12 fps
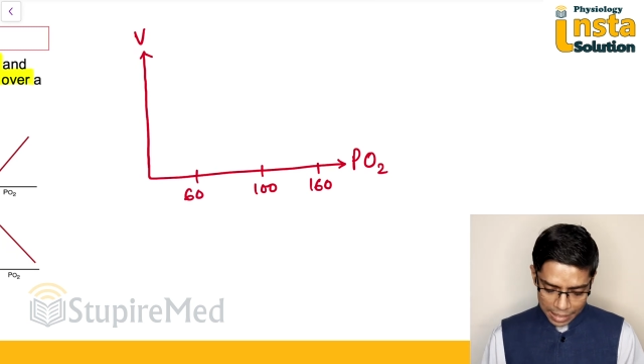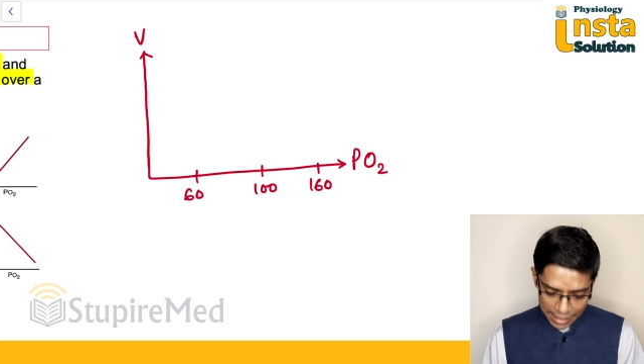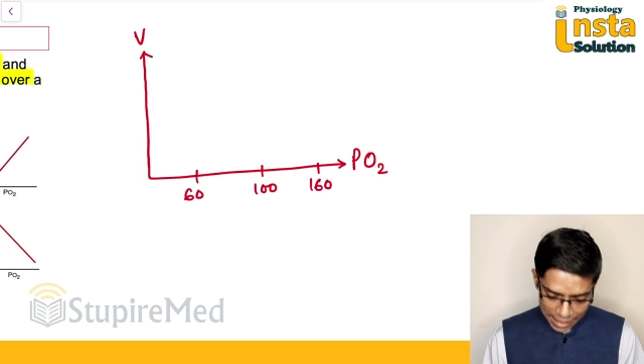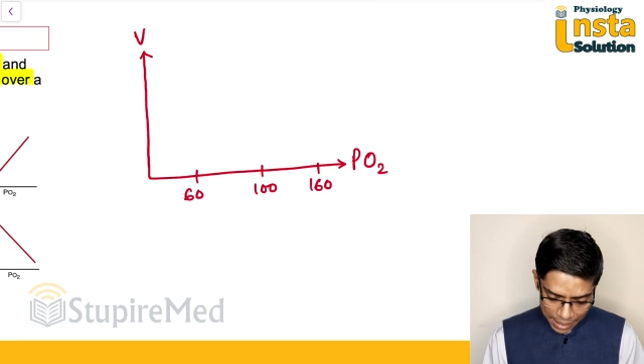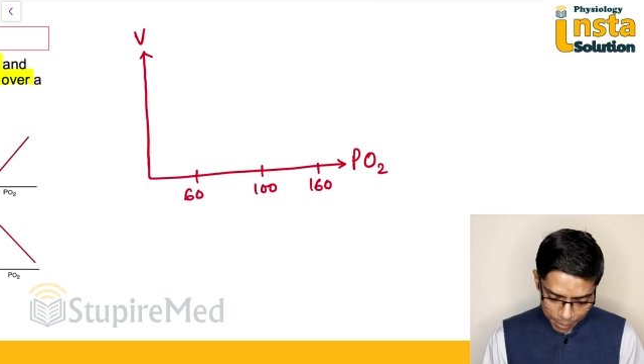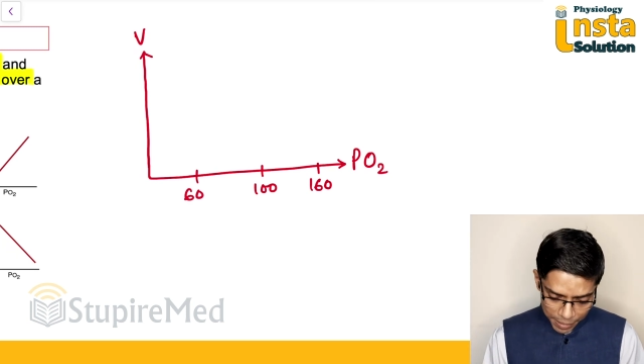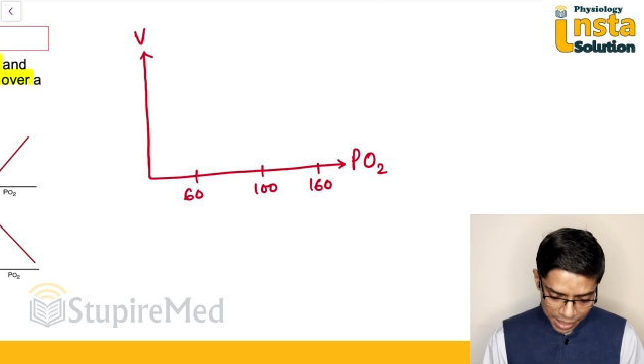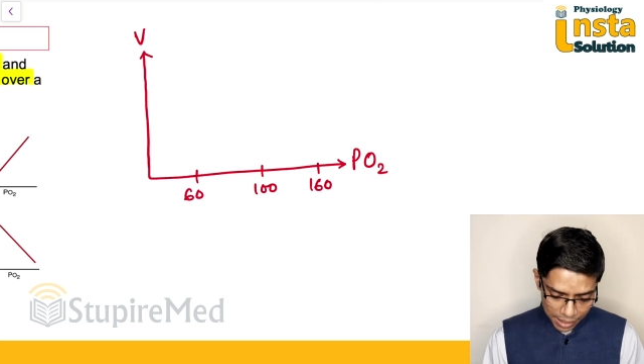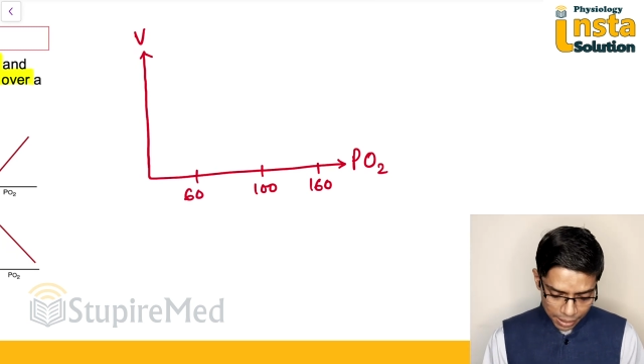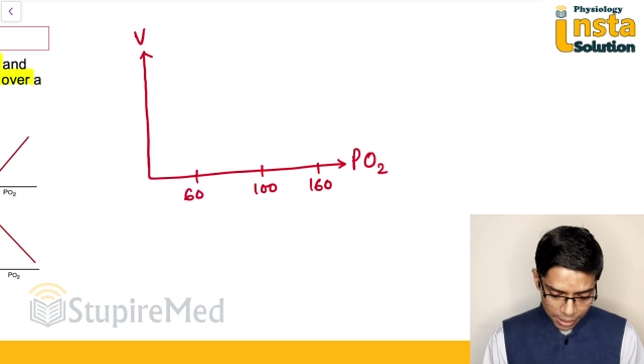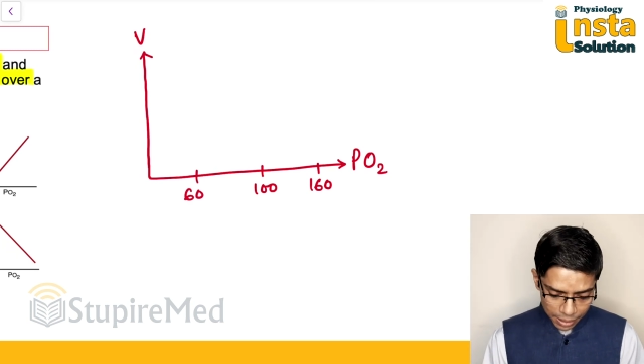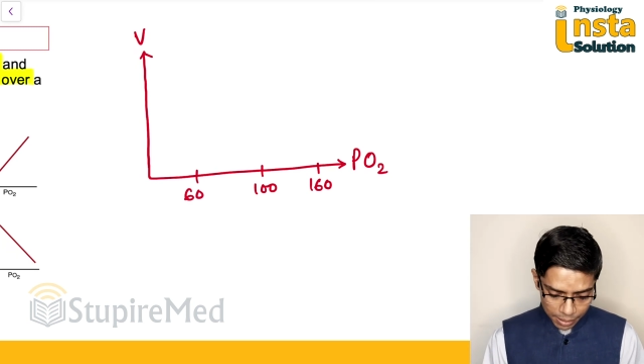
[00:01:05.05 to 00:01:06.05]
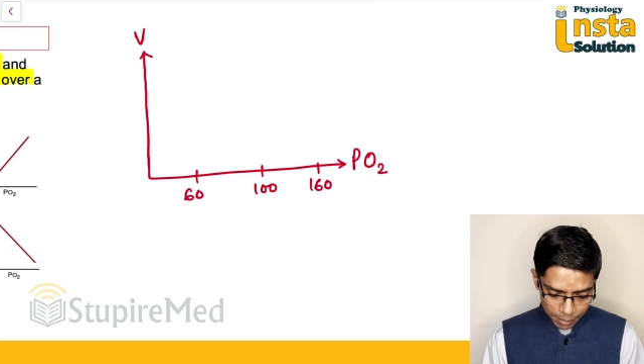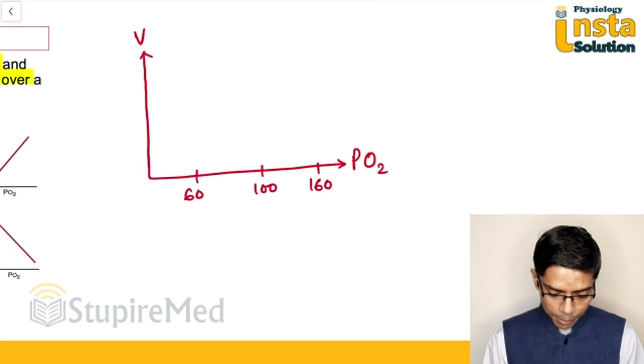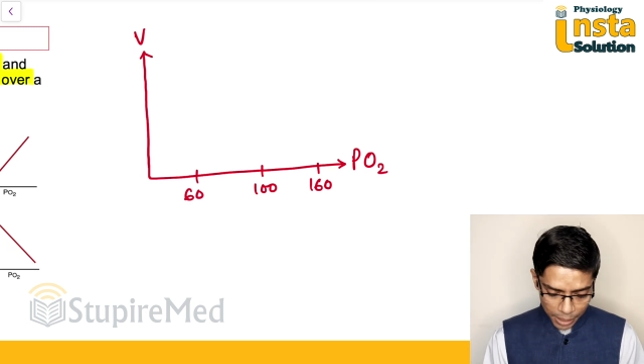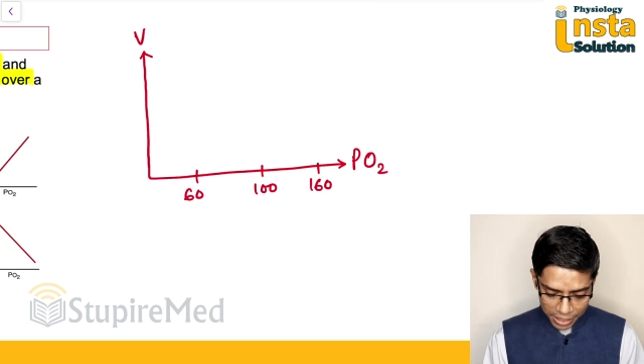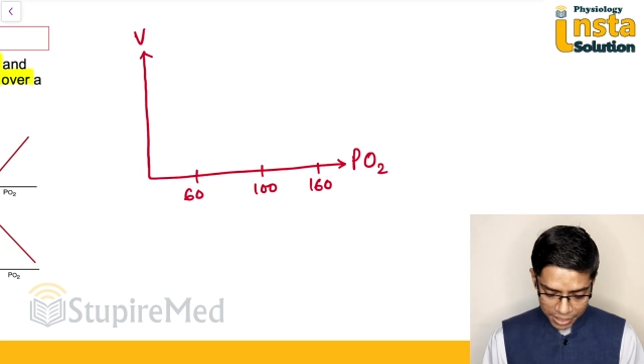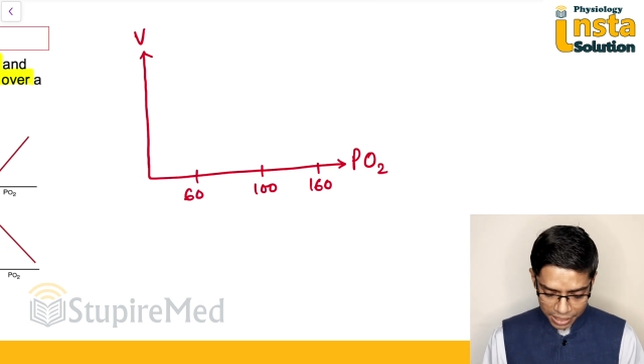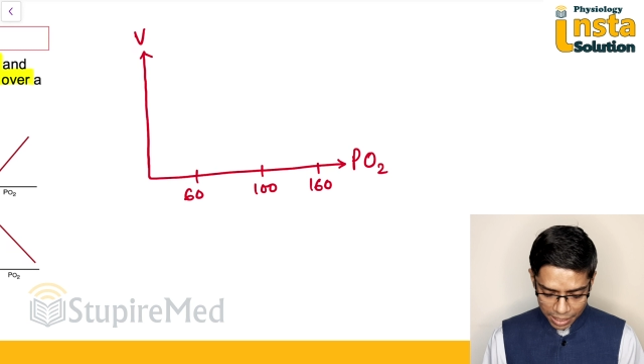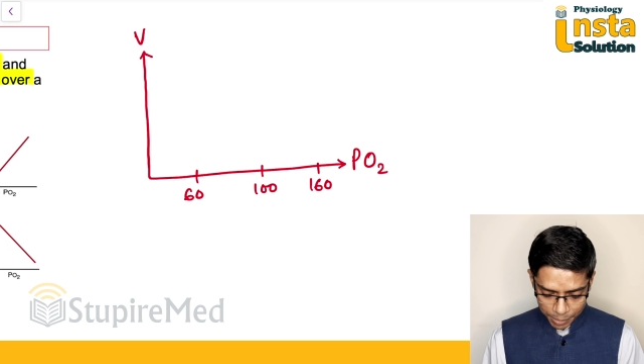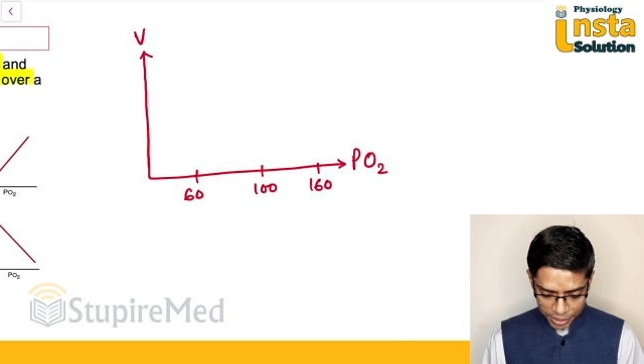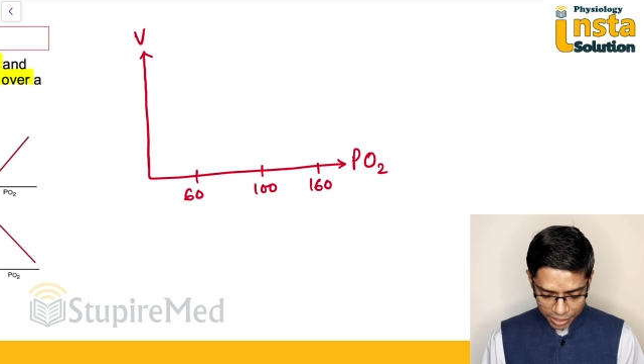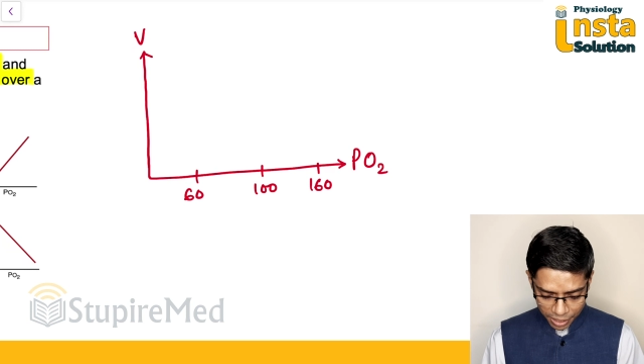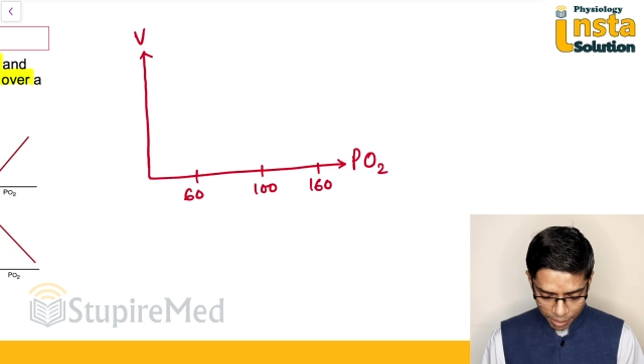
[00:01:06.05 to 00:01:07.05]
If the partial
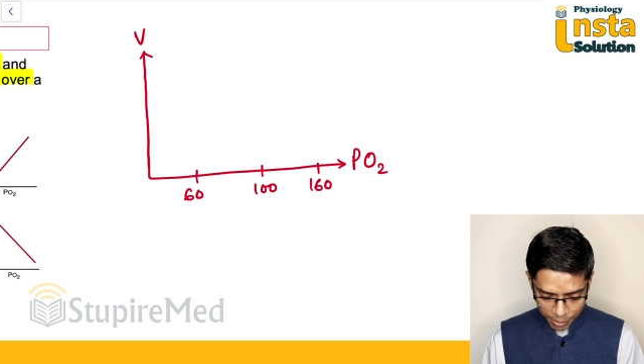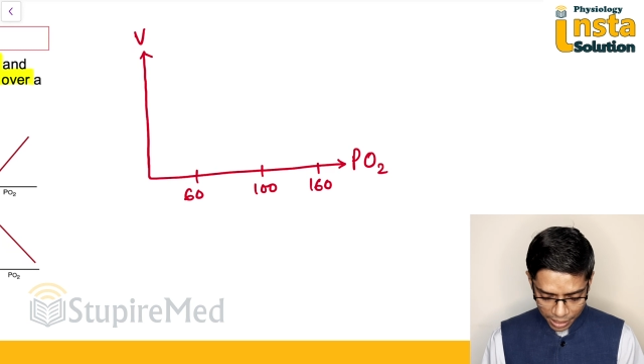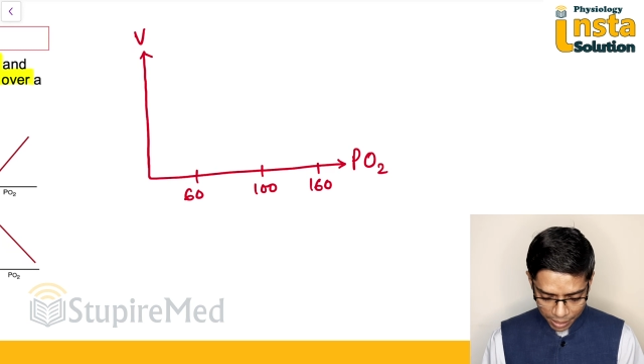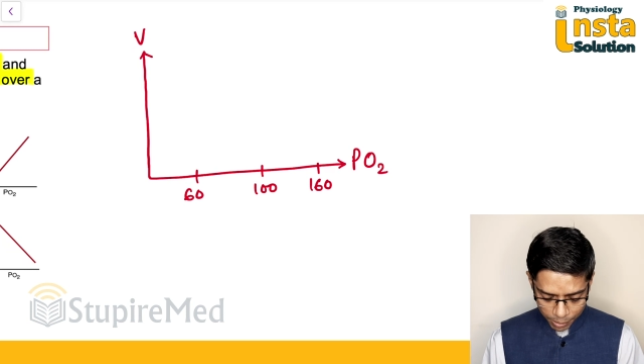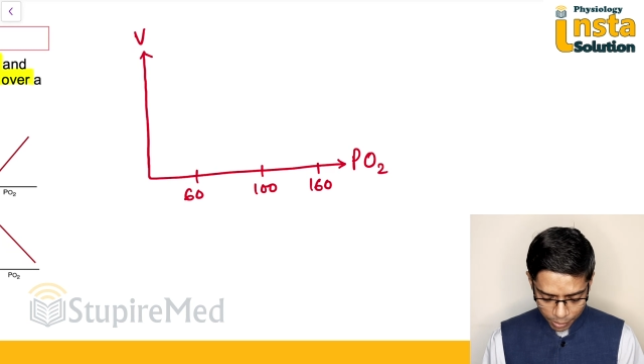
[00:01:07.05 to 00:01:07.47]
pressure of